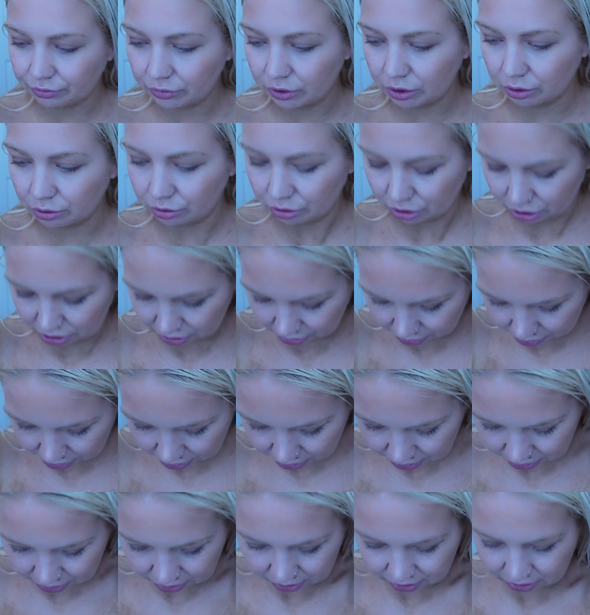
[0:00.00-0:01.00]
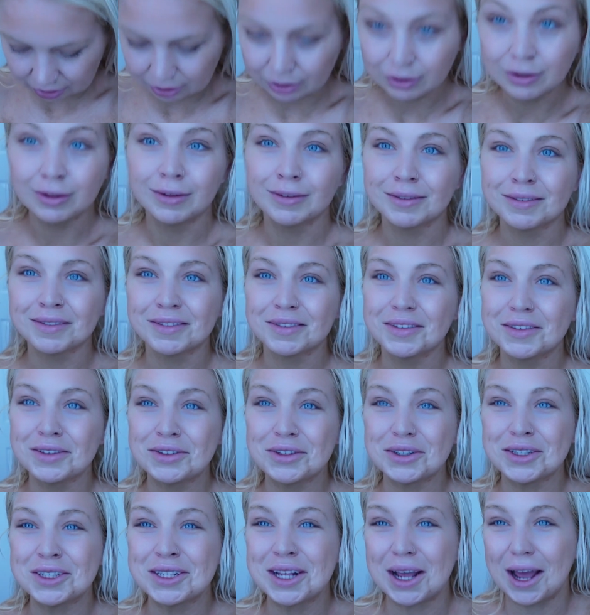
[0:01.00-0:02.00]
Oh shit.
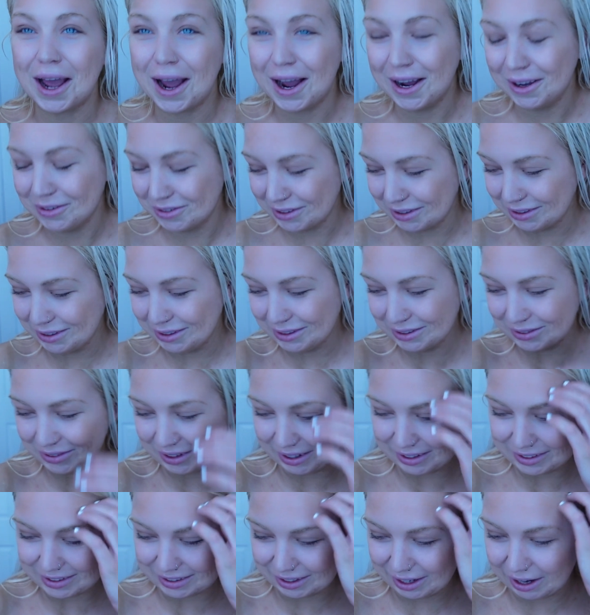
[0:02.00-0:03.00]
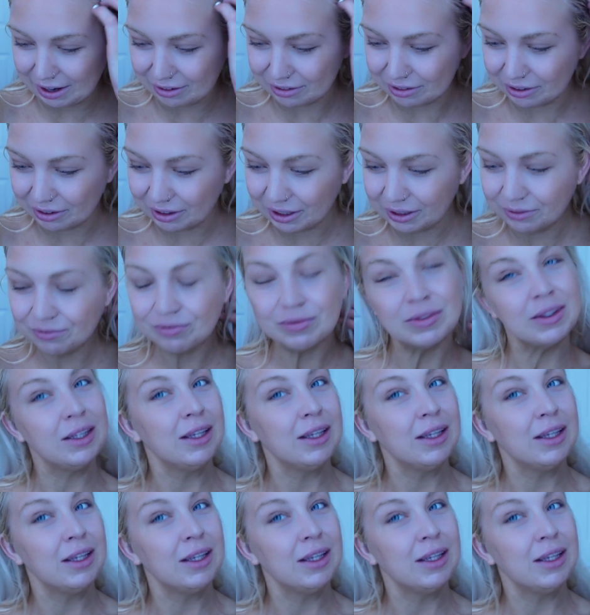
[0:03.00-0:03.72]
Just absolutely smashing it everywhere.